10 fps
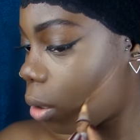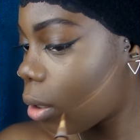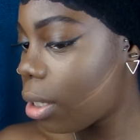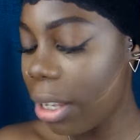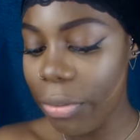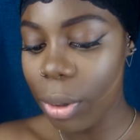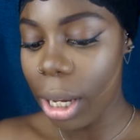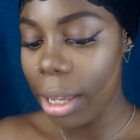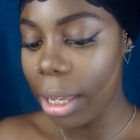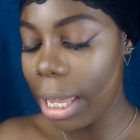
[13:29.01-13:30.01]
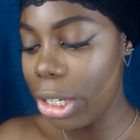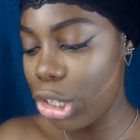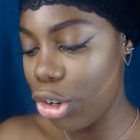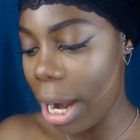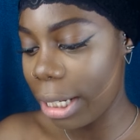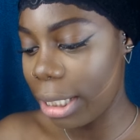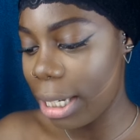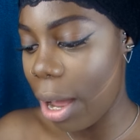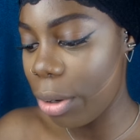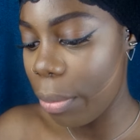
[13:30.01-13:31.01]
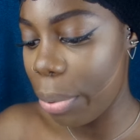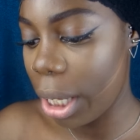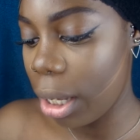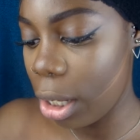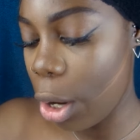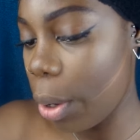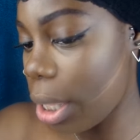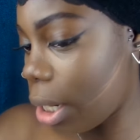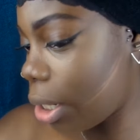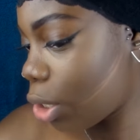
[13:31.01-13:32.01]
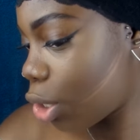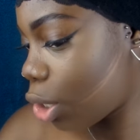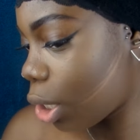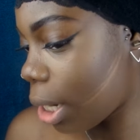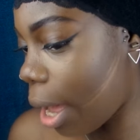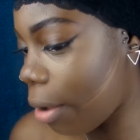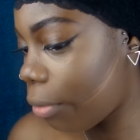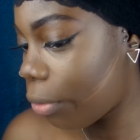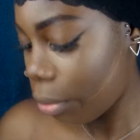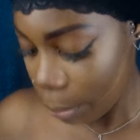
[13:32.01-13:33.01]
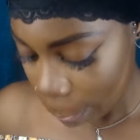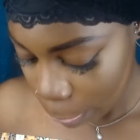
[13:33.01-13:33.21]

Because I feel like it dragged down a bit lower than it should have.